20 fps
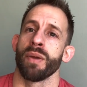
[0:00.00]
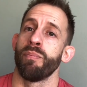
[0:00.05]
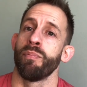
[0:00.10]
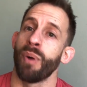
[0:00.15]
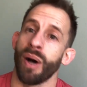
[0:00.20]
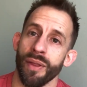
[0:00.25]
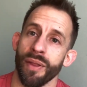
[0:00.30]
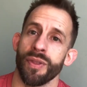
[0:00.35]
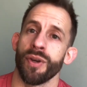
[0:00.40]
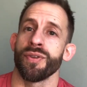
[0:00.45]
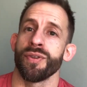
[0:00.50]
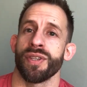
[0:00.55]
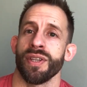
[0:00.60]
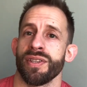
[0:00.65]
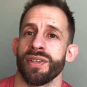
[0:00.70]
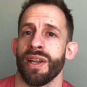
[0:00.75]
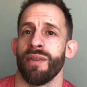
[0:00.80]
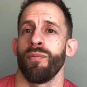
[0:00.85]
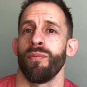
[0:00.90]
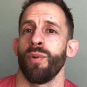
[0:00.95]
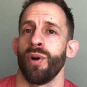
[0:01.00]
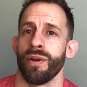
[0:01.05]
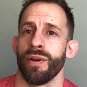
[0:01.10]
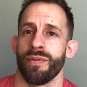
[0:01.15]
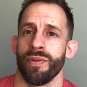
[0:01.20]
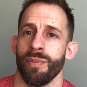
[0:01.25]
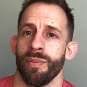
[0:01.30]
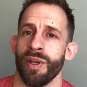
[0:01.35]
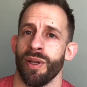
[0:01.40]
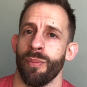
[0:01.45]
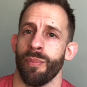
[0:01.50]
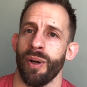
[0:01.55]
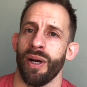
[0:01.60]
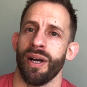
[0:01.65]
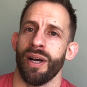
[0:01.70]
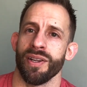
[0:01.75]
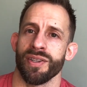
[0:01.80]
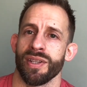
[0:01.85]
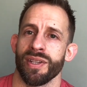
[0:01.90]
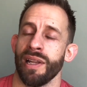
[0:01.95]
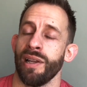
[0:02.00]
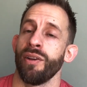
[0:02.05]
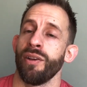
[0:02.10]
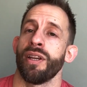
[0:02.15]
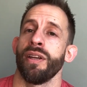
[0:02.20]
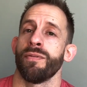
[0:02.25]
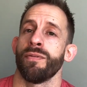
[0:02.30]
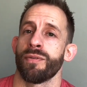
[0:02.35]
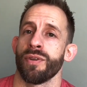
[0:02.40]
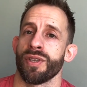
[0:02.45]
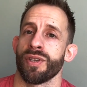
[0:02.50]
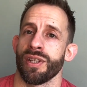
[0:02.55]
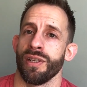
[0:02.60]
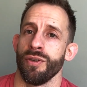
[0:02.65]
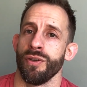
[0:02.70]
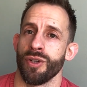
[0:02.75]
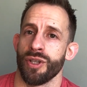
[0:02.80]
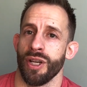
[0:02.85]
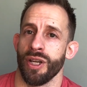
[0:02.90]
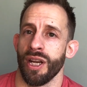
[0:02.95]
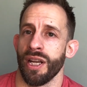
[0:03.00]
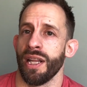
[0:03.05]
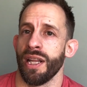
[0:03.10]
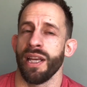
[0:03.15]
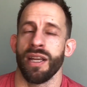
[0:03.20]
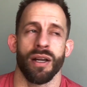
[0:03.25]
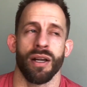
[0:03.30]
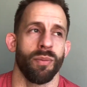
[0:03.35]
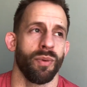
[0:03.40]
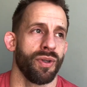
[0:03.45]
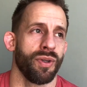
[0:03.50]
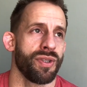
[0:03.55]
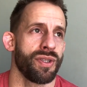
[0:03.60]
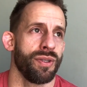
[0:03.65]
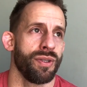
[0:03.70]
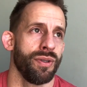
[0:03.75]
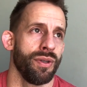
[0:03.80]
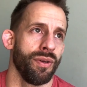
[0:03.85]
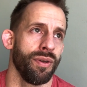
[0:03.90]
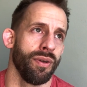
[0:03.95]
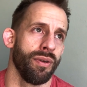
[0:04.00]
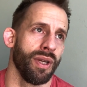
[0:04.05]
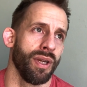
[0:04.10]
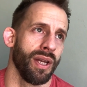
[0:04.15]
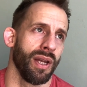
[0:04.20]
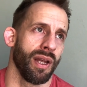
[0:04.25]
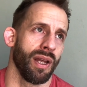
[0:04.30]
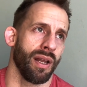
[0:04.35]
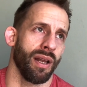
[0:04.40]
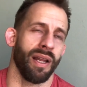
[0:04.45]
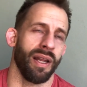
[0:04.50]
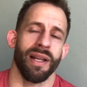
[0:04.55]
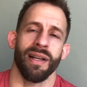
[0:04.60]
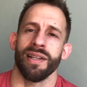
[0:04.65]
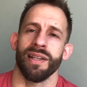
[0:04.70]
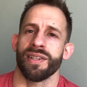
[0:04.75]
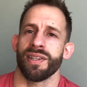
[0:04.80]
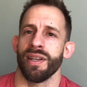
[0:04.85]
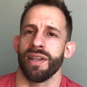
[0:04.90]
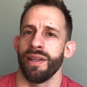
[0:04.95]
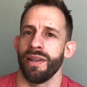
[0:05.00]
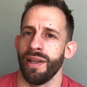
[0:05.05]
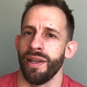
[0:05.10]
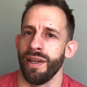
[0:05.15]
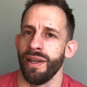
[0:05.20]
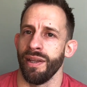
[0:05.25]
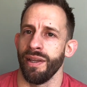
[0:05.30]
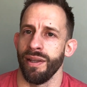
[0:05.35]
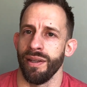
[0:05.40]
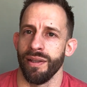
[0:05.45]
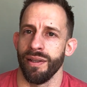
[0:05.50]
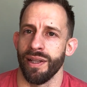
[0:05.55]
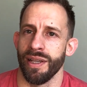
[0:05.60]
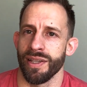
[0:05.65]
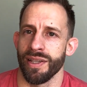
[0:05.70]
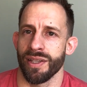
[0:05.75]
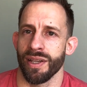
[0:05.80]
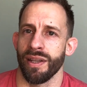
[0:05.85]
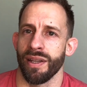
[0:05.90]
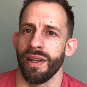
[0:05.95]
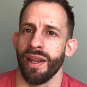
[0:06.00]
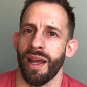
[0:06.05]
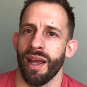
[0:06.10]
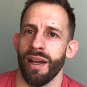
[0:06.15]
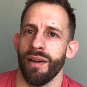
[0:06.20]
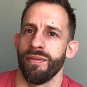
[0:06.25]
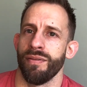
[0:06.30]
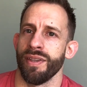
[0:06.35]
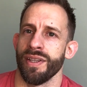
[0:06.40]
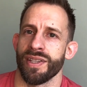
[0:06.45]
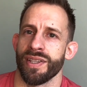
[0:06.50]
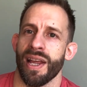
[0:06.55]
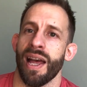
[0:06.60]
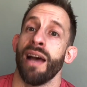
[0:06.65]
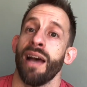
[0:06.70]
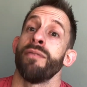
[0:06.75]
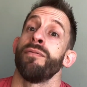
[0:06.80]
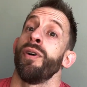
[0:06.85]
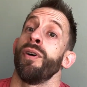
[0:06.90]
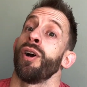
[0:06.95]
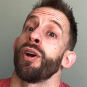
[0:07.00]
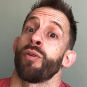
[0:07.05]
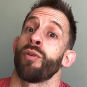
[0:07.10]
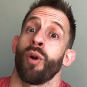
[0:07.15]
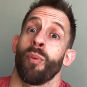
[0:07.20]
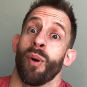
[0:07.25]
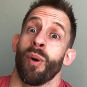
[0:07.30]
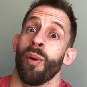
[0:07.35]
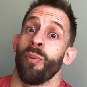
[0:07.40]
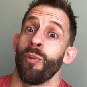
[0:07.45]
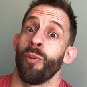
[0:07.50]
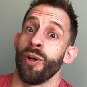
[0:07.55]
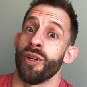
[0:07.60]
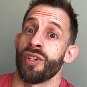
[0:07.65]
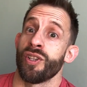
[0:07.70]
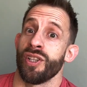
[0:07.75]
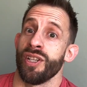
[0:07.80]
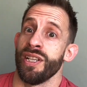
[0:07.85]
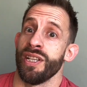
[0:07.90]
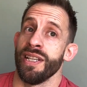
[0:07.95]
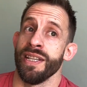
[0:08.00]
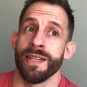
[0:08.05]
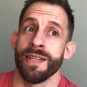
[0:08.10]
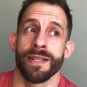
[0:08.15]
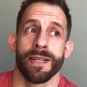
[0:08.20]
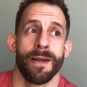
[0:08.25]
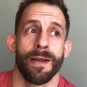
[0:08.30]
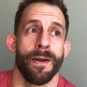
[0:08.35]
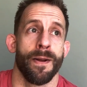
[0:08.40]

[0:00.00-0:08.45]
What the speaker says: But those things haven't worked for them in the past. They're looking for a solution. And they come on to, like, let's say they suddenly have this advert crop up, which is,